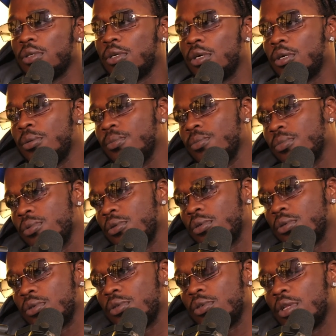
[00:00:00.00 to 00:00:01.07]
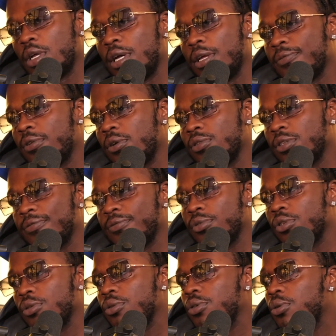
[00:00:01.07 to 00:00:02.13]
Like if I was ever in
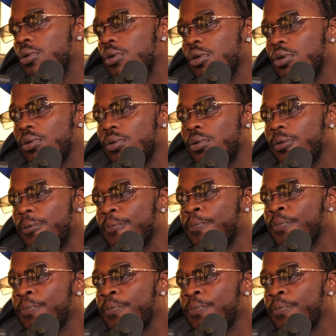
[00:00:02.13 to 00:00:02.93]
New York or